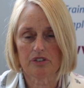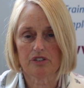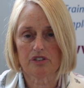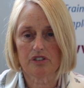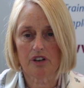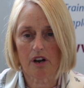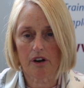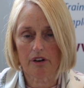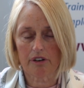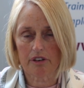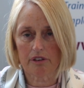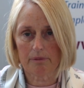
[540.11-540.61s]

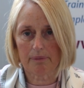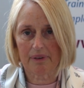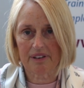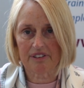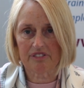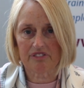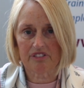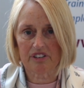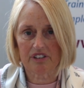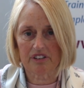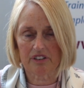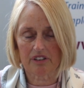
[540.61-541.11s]

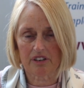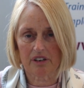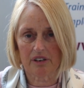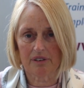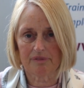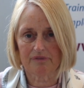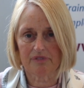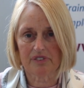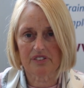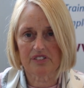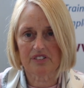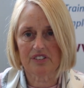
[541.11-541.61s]
documenting the
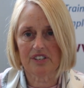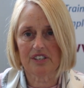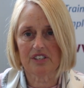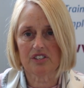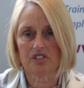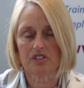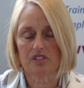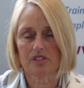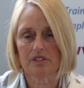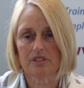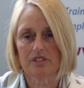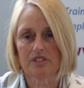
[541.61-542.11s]

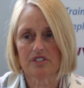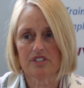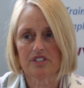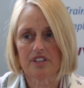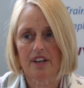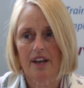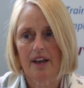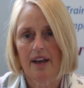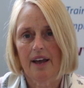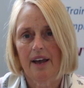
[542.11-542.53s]
conversations